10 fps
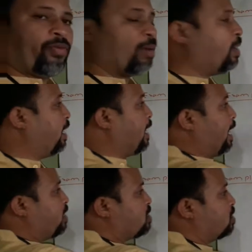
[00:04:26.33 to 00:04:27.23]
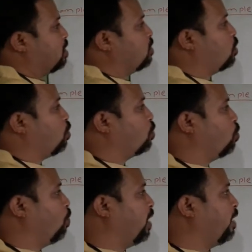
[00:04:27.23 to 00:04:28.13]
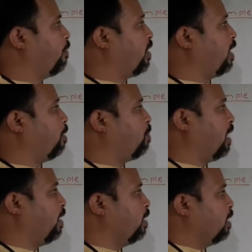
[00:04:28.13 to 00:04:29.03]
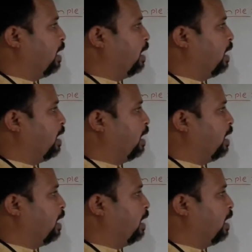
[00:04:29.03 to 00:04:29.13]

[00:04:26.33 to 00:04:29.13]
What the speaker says: by dx is equals to 1 divided by